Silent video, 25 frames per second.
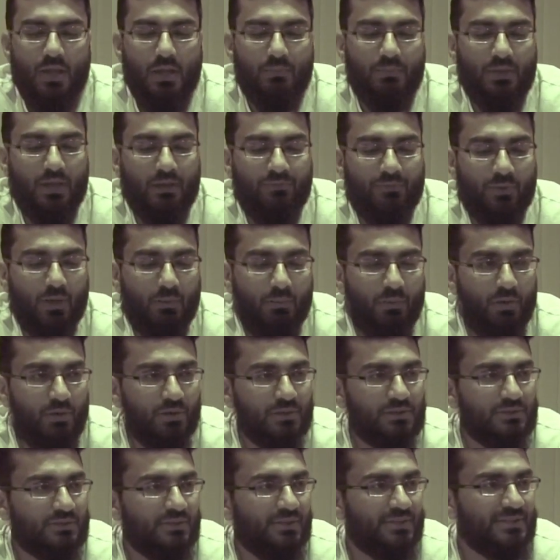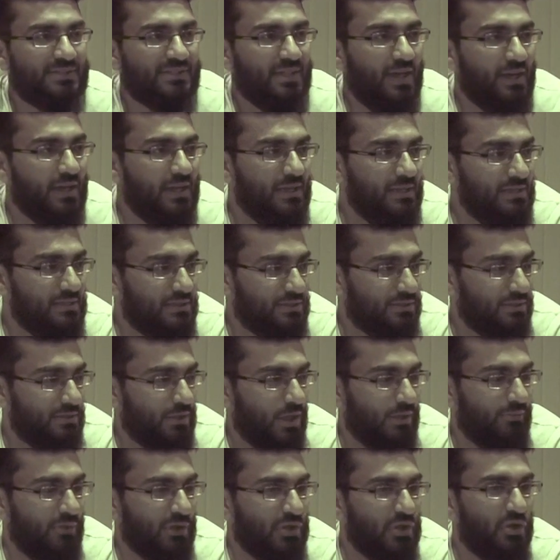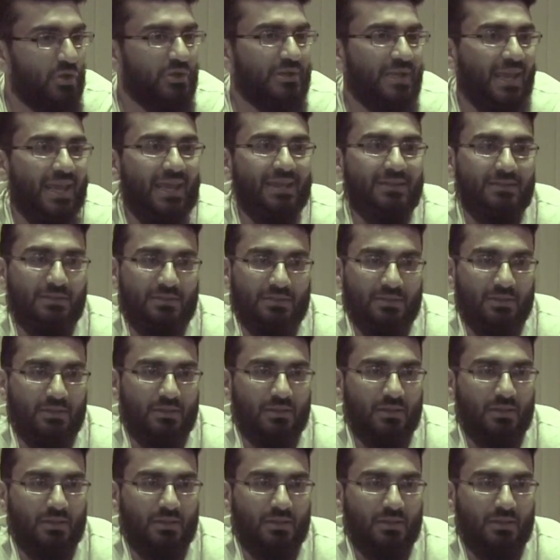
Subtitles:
But from amongst the signs of a good end,